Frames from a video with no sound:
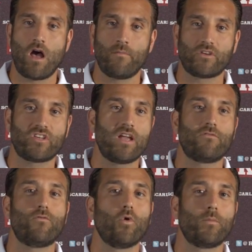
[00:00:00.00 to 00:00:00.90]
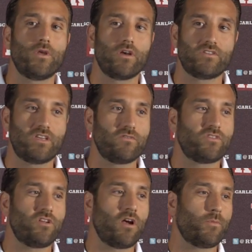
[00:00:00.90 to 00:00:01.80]
I'm excited for it because it gives
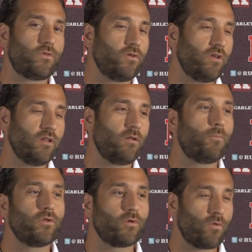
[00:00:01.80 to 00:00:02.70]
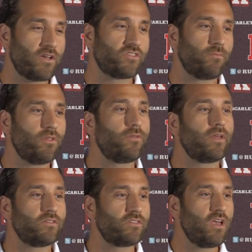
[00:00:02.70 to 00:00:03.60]
us an opportunity to put to rest some of the
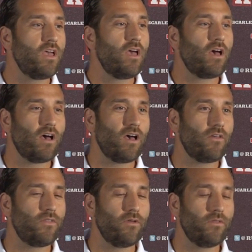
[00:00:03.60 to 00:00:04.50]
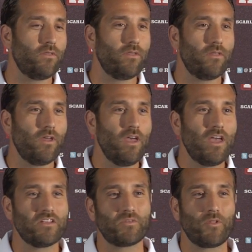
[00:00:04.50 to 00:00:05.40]
things
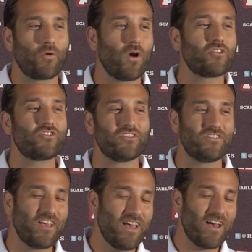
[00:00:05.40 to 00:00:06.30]
and some of the questions.